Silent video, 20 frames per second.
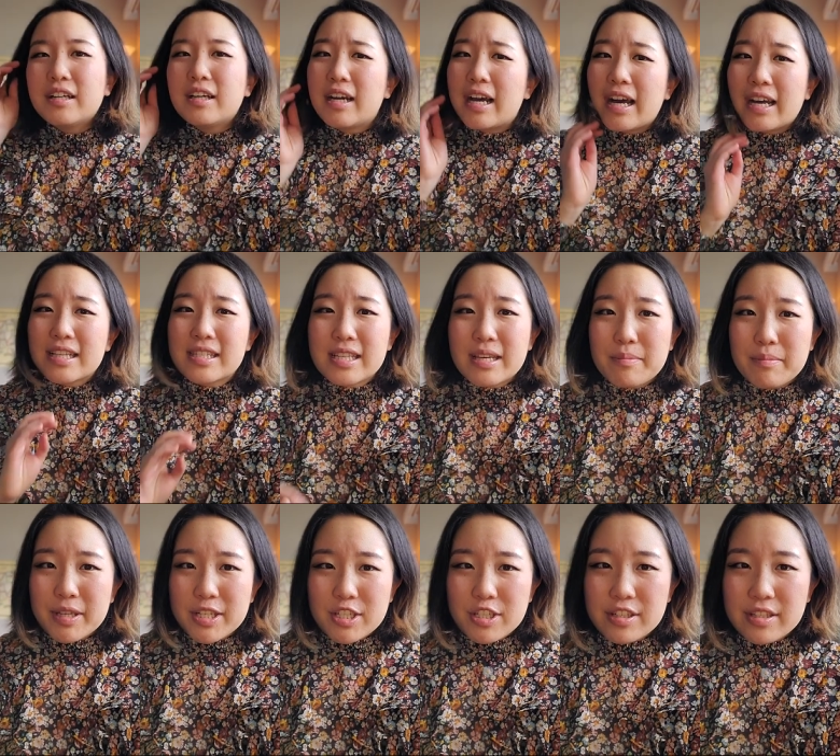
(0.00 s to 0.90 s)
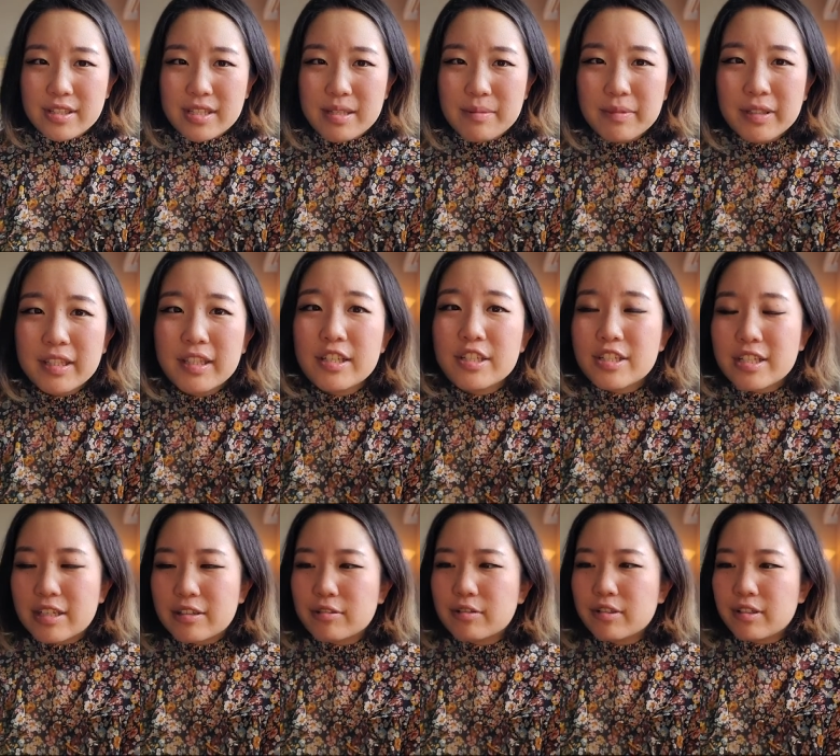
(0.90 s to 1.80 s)
As I mentioned, some of the
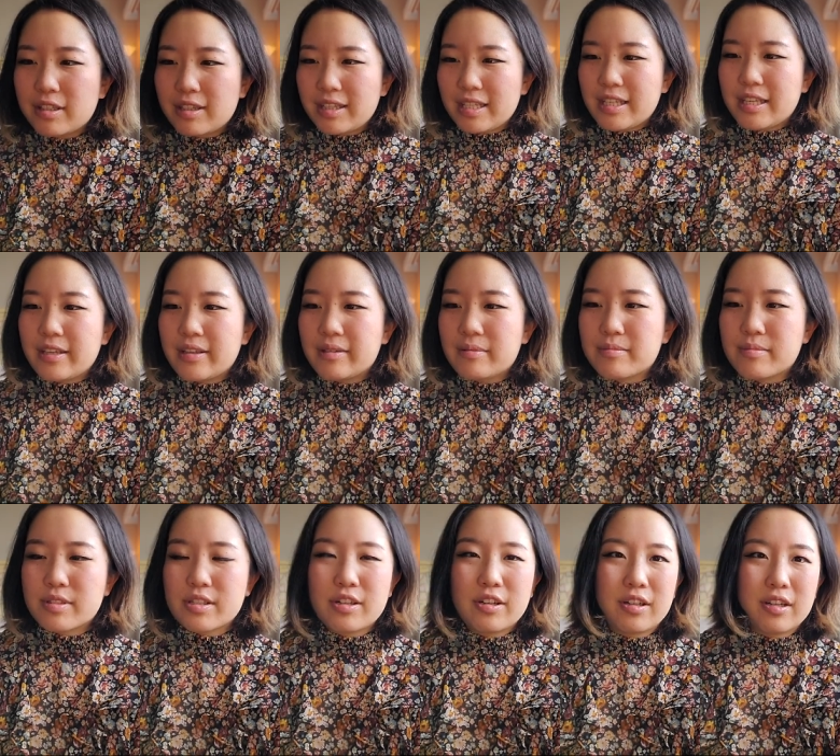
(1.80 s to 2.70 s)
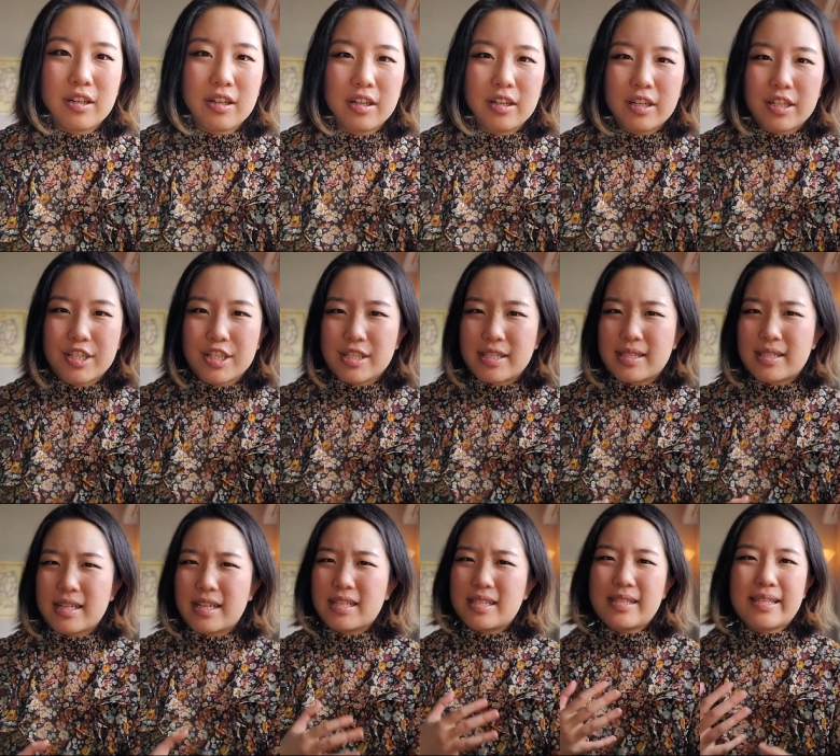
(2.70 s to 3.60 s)
general themes are just
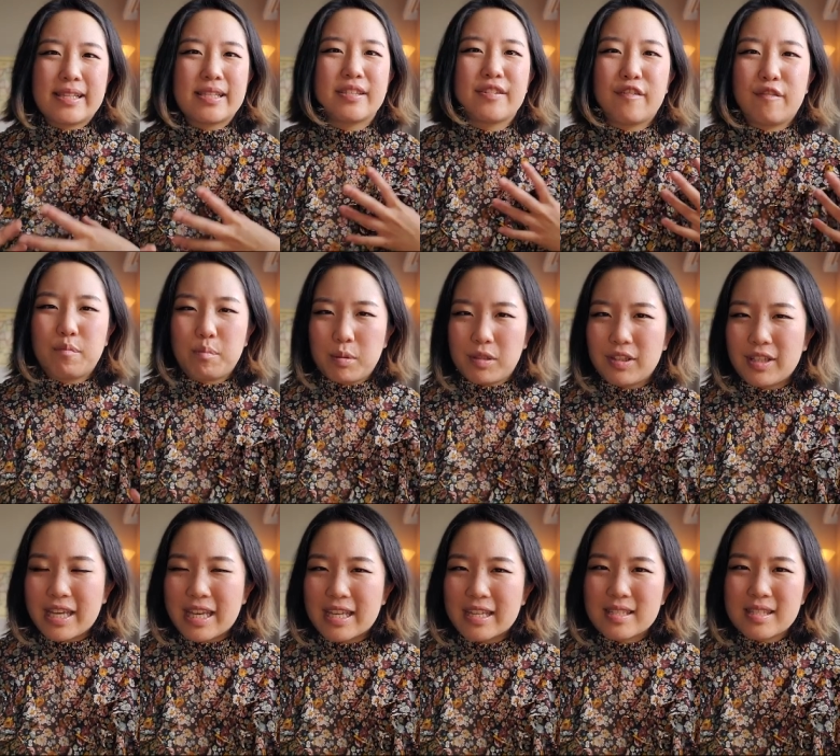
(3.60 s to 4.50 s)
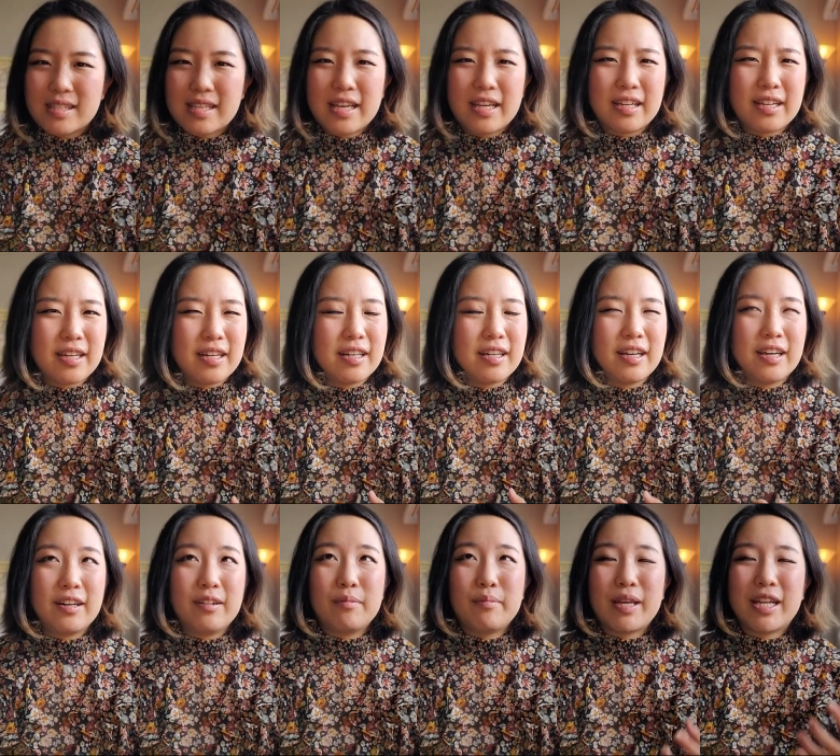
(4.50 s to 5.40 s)
a sense of place and
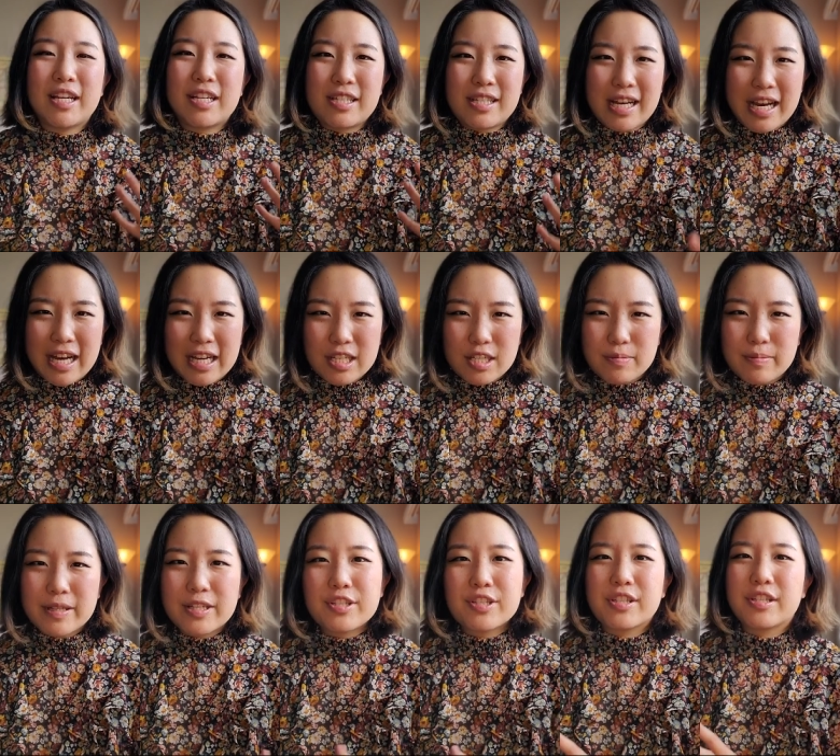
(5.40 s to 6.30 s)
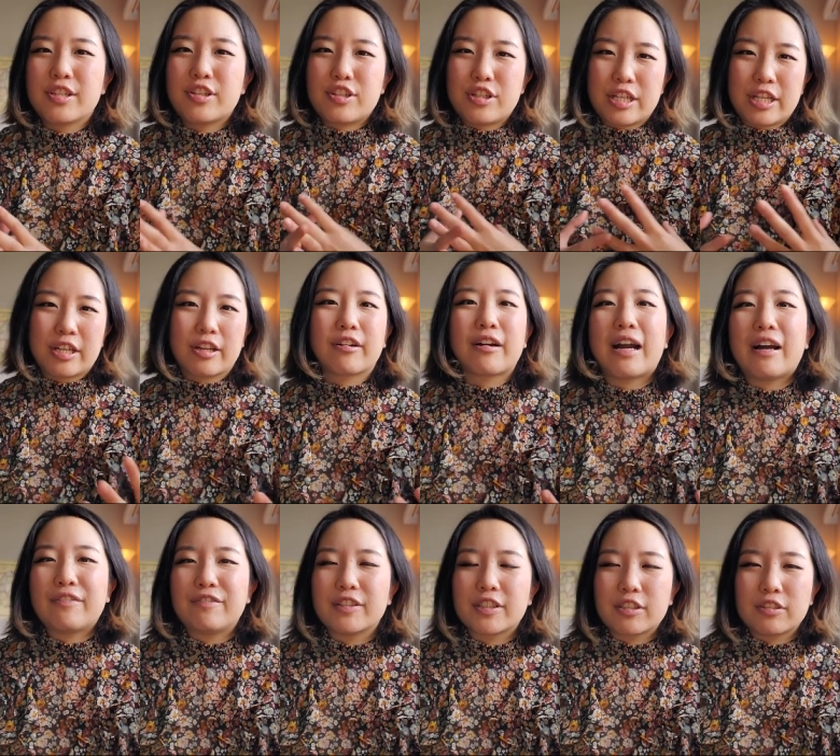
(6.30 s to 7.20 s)
um, an attachment to the
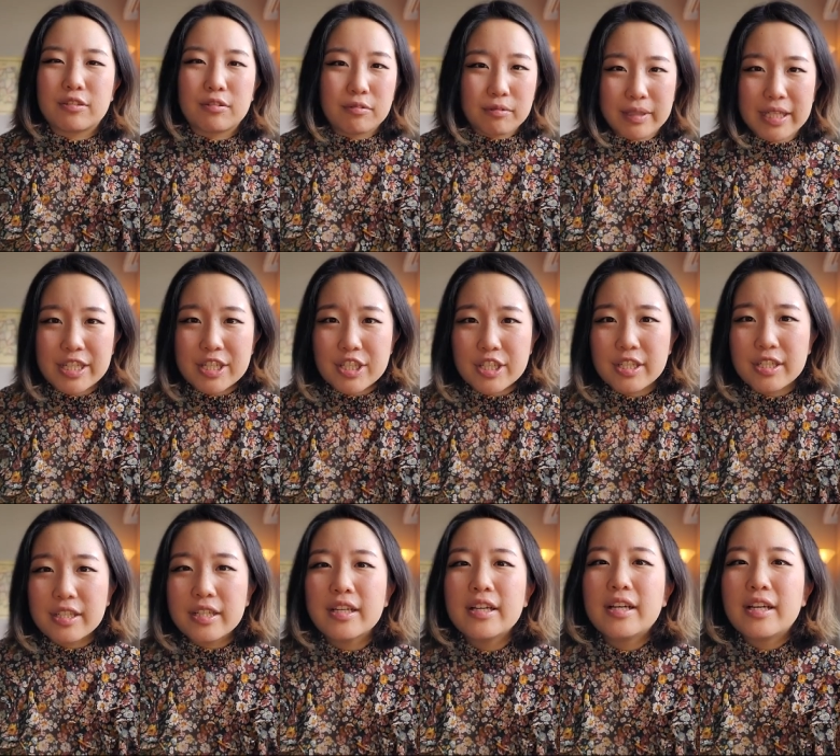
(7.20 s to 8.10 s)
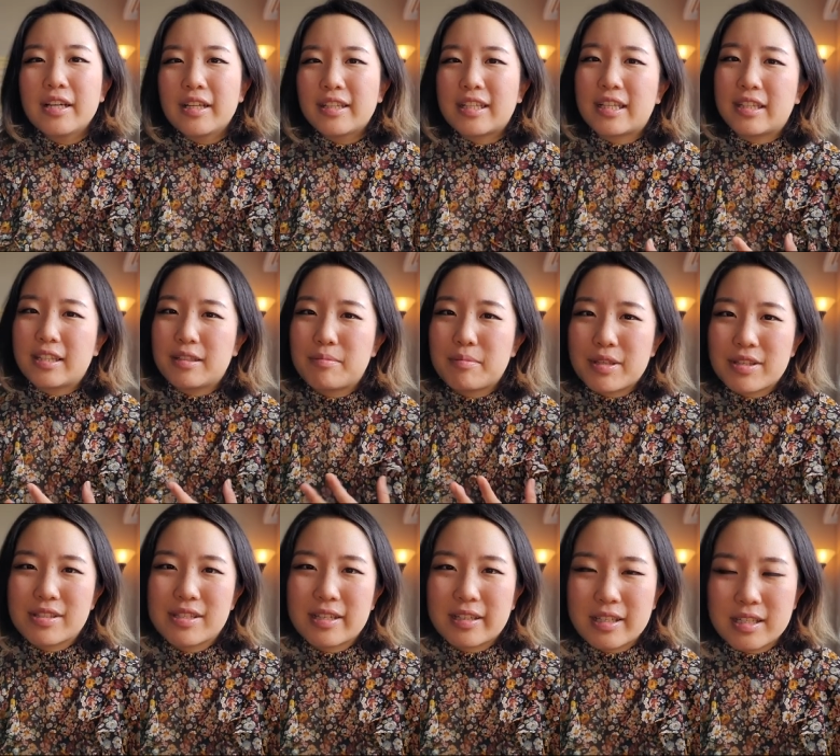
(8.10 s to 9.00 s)
geographical region that the
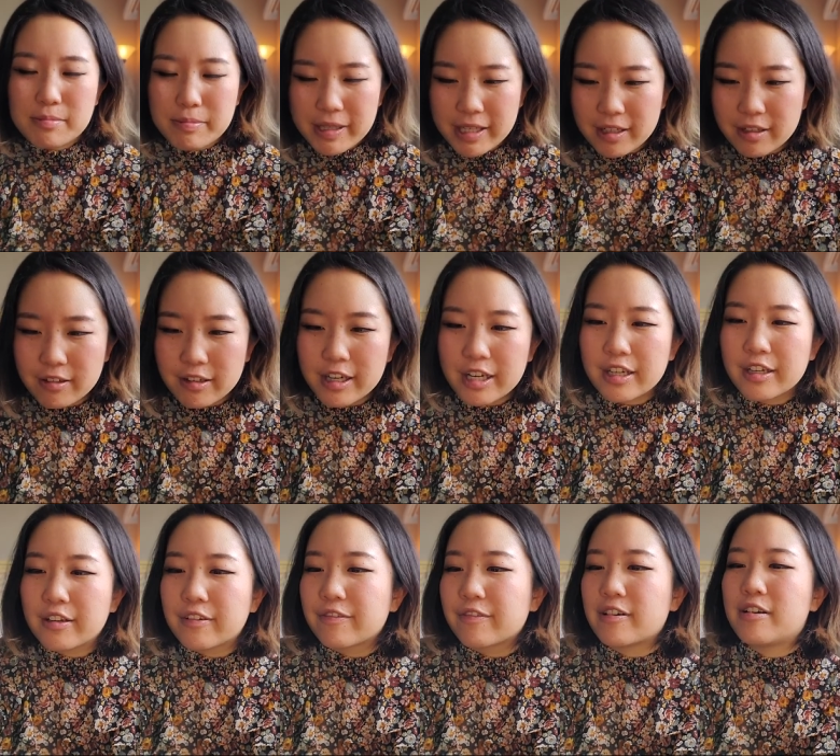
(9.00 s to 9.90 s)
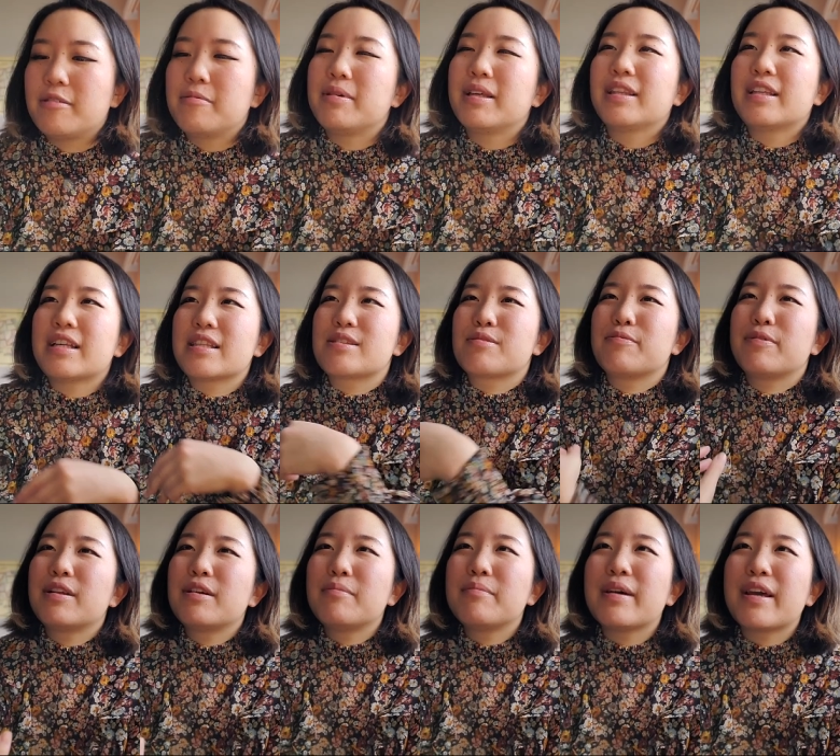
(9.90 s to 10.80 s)
music is being created from, and that's one
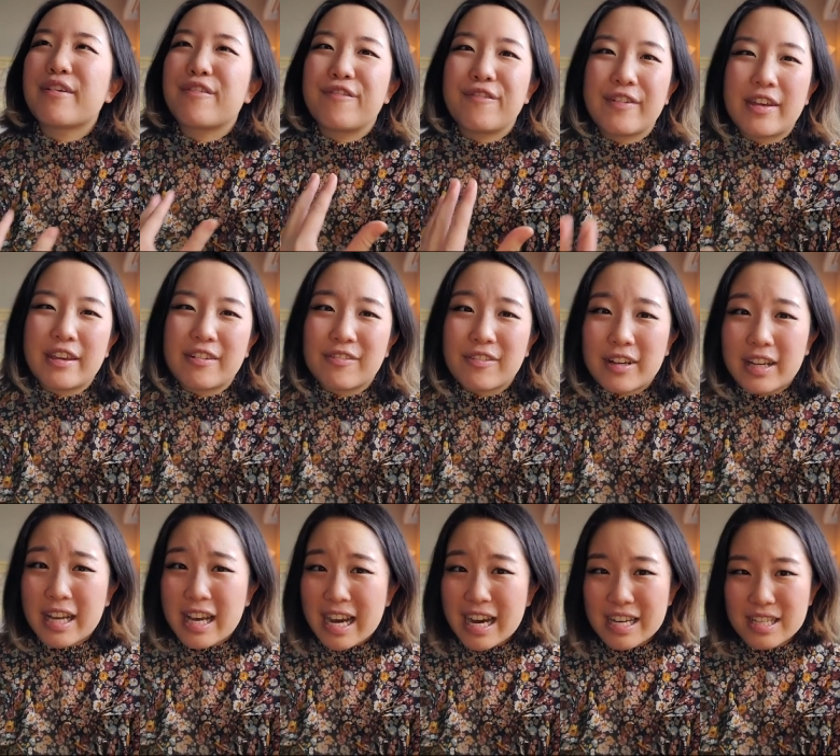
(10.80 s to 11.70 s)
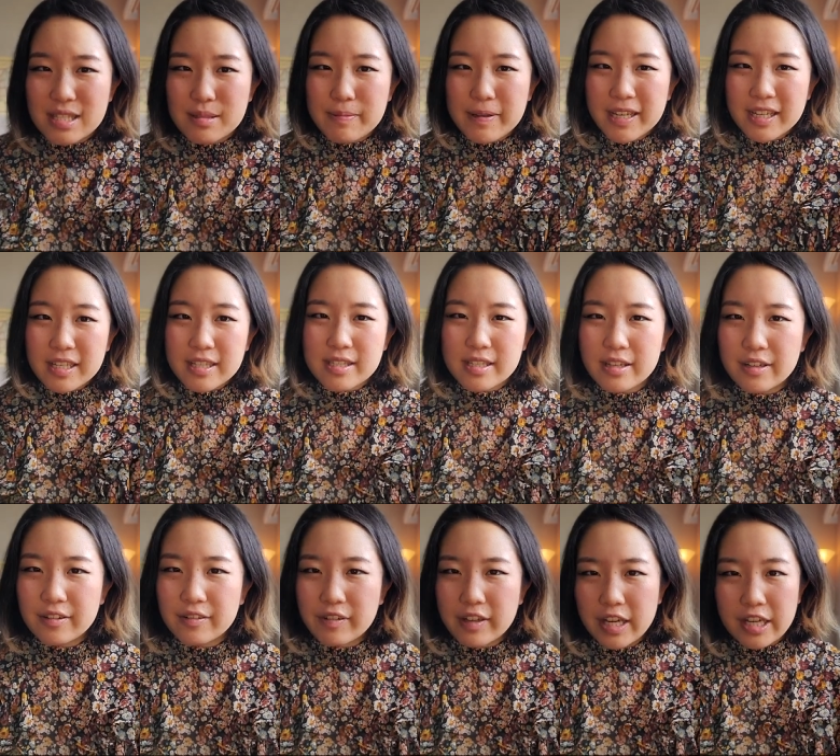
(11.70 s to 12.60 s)
of my favorite aspects
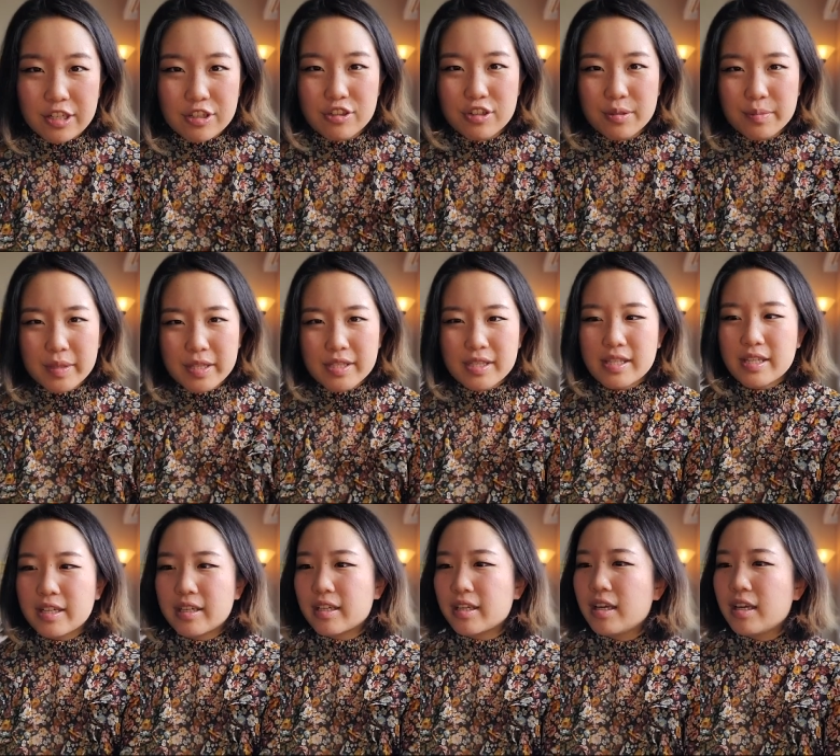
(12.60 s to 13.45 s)
of country music.